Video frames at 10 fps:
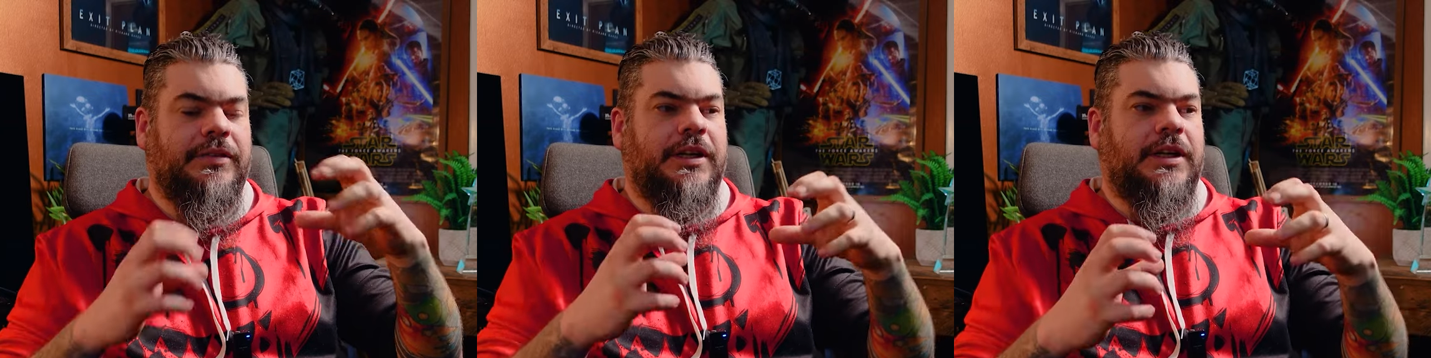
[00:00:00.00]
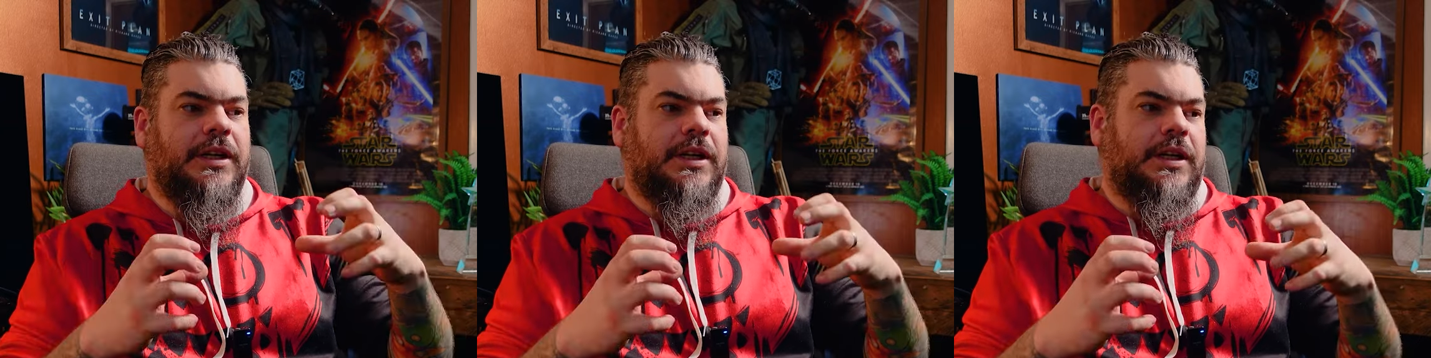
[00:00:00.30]
of
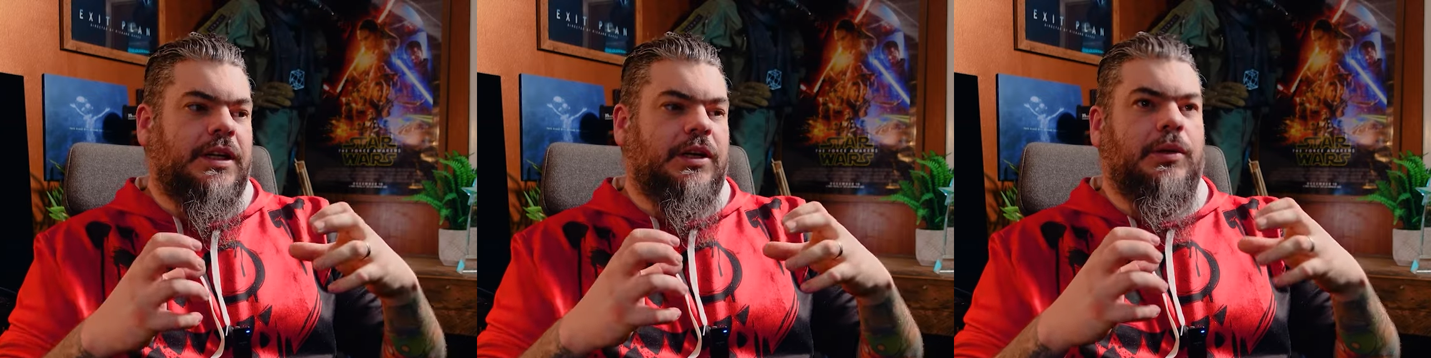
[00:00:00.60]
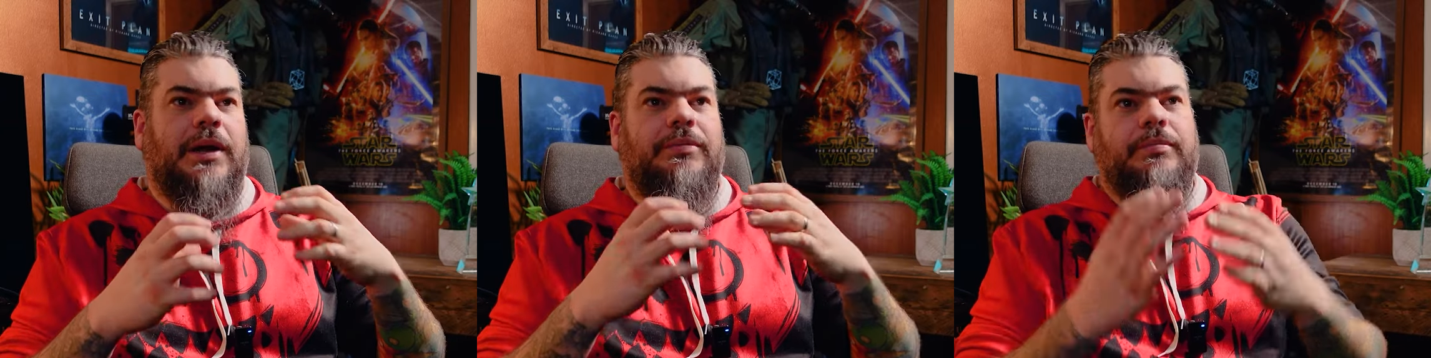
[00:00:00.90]

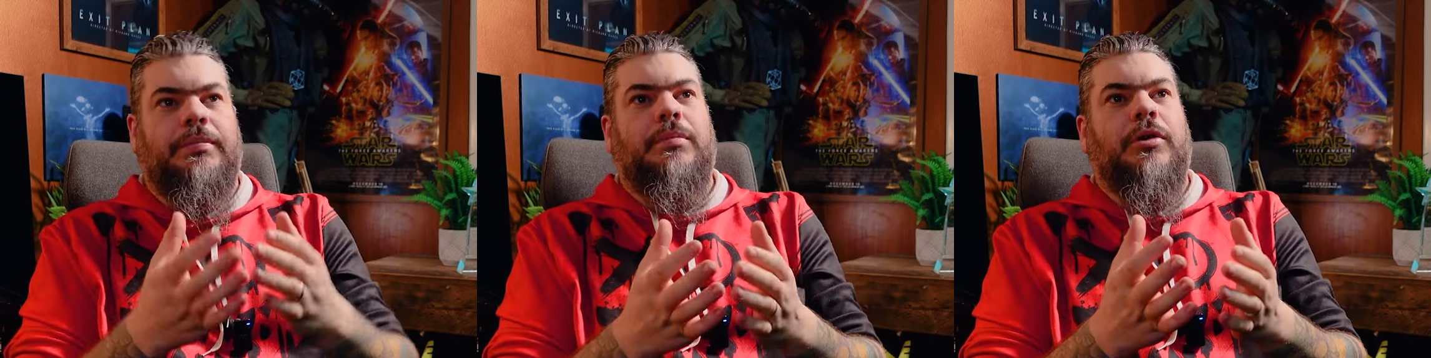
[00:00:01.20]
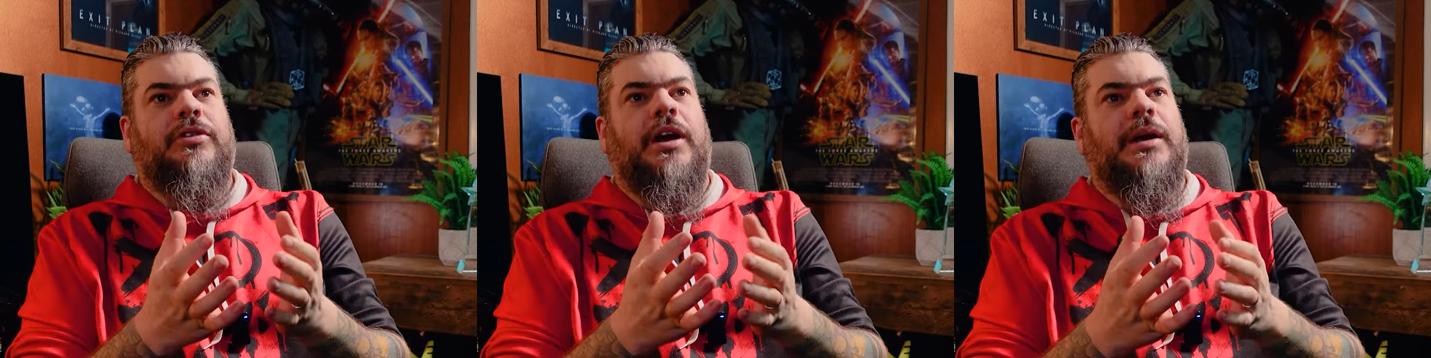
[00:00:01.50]
you have a bit
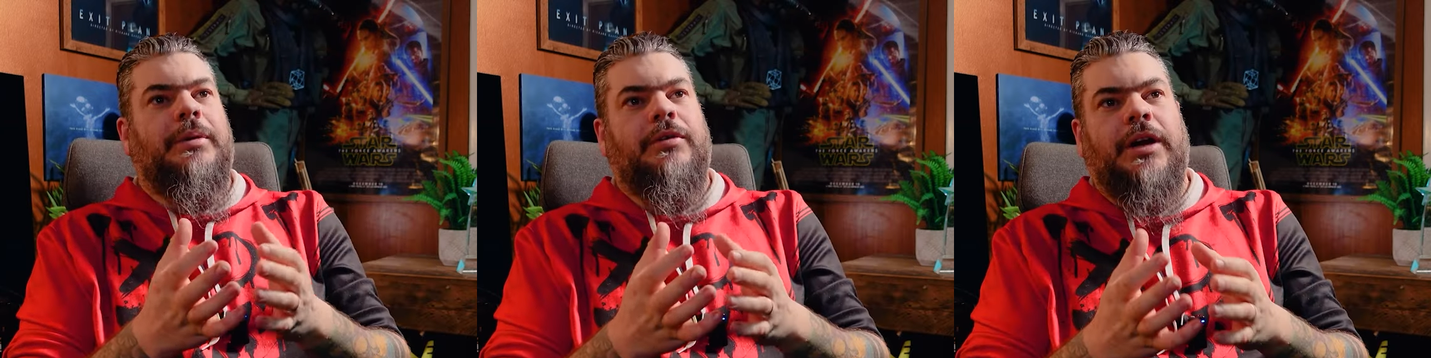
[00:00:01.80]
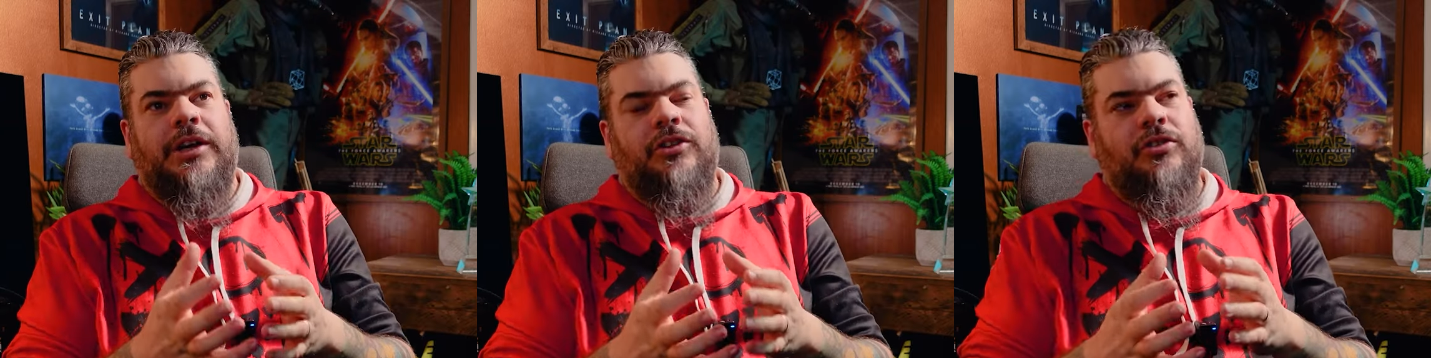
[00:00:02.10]
more dynamic
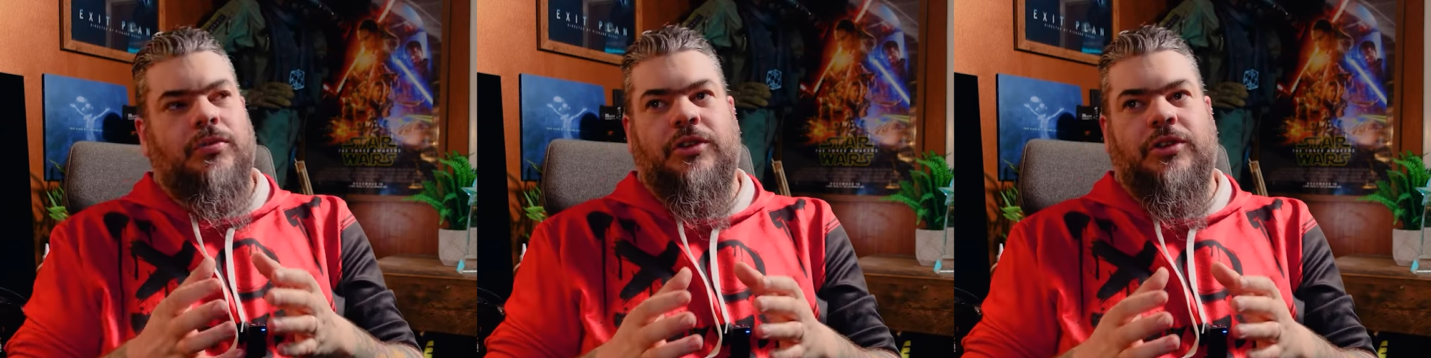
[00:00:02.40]
range,